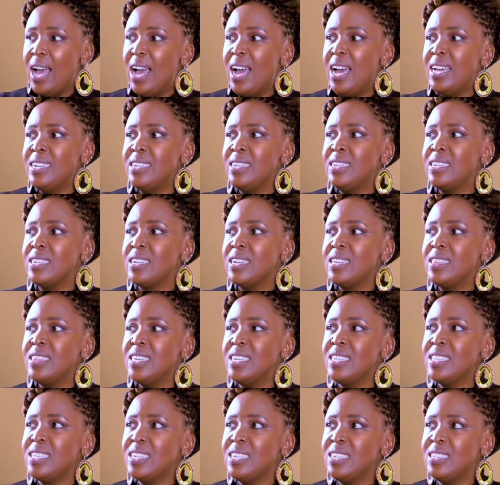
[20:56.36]
And
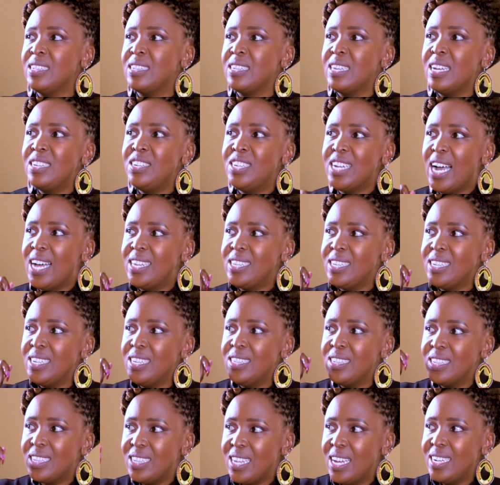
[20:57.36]
this is
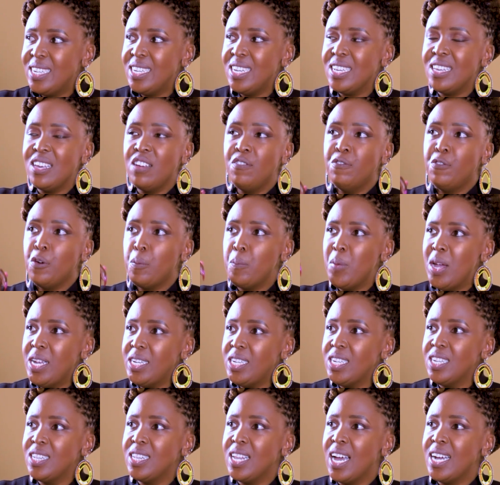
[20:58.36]
just inserting
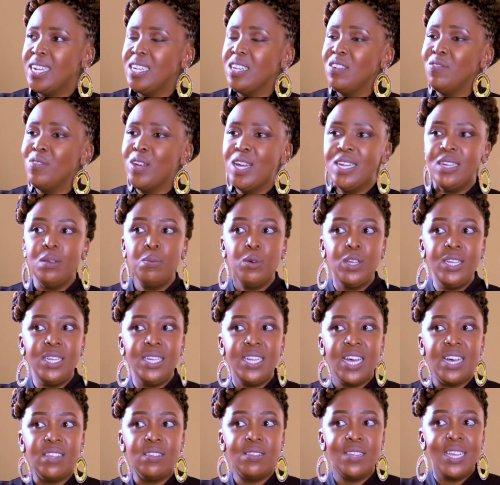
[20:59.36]
information that if
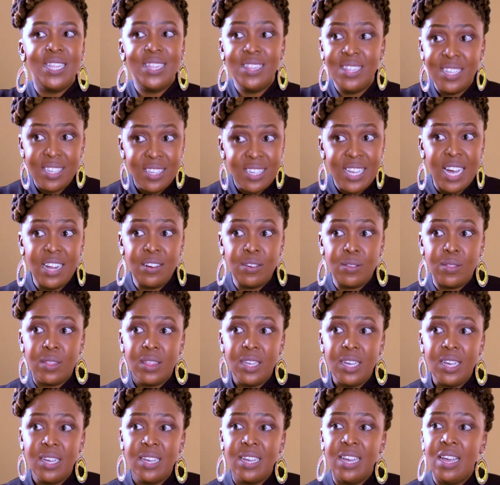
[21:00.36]
anybody does this
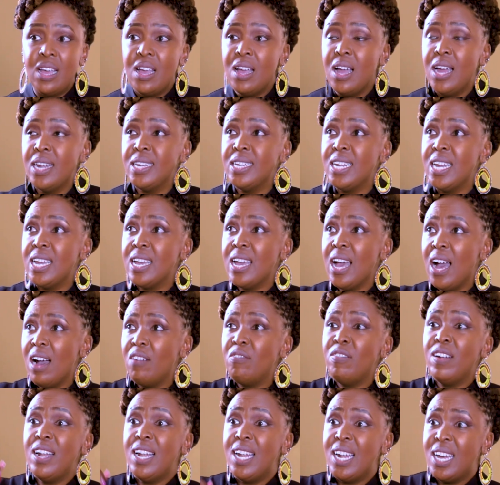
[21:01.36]
kind of thing and
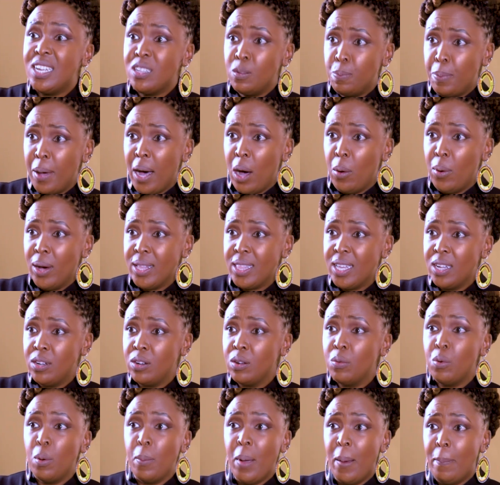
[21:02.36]
they have less
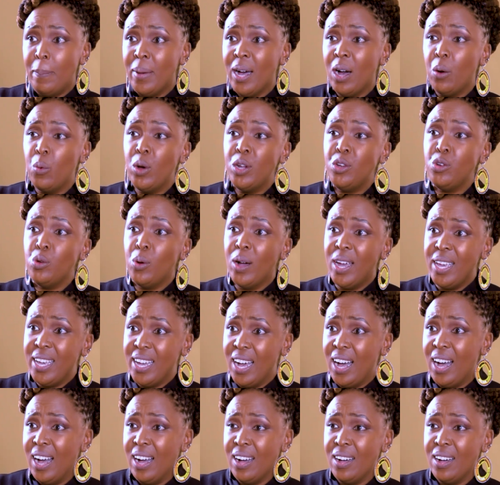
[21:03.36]
power than you. Remember, when you are